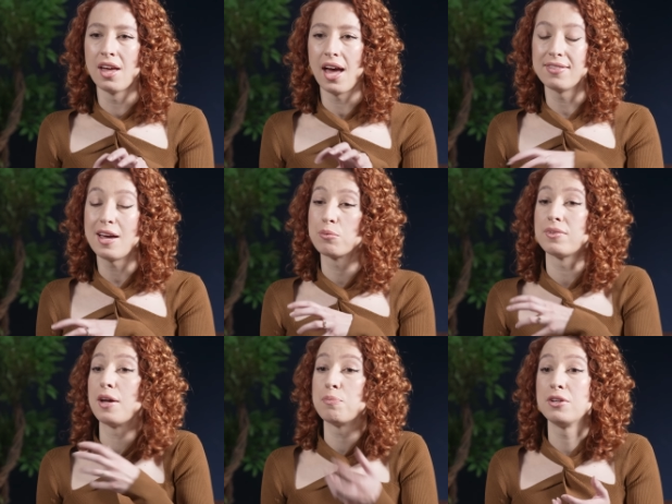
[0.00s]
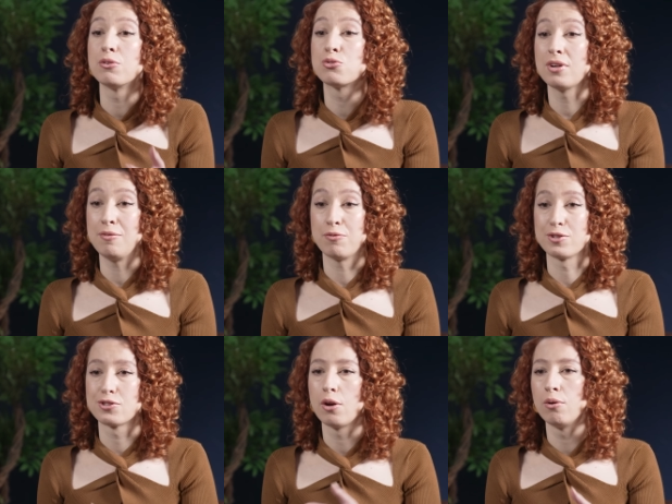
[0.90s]
and that that had been your dream for
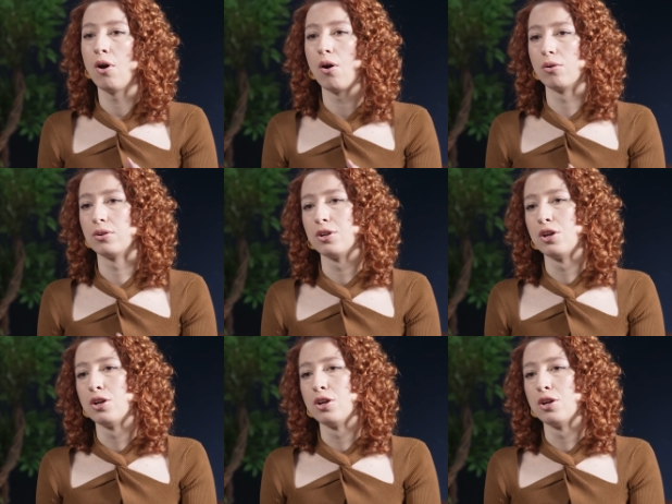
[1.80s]
so long.